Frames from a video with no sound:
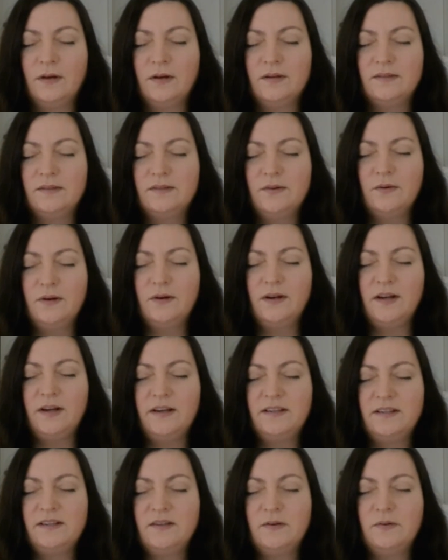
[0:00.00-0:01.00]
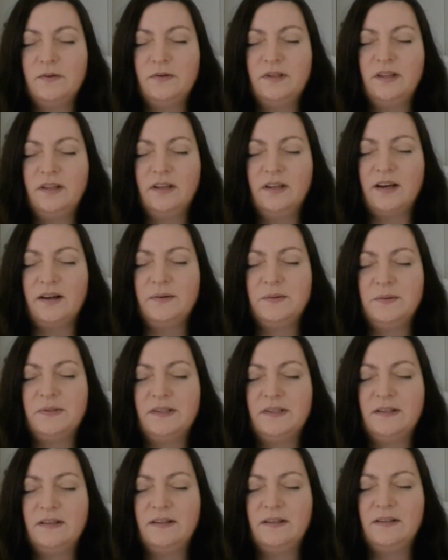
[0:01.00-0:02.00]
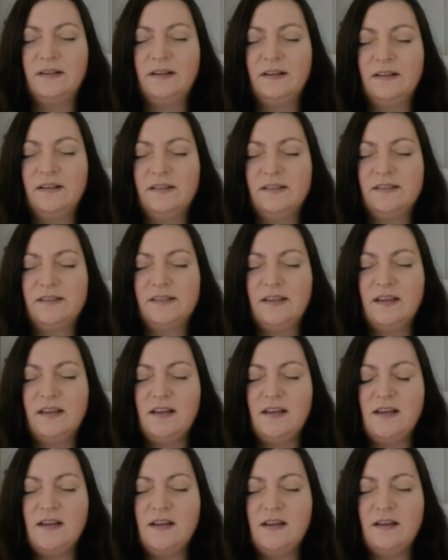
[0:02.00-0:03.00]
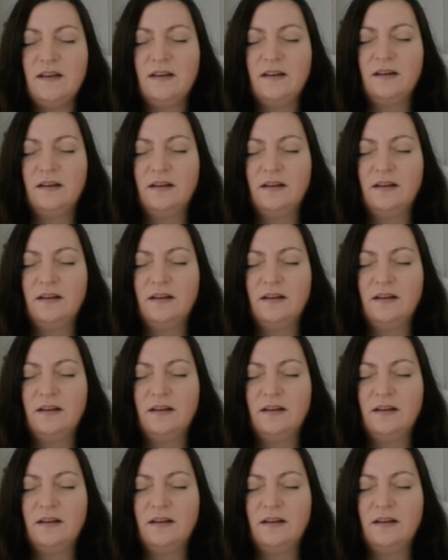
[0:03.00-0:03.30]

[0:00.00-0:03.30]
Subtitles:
So I'd like to go to the council and see.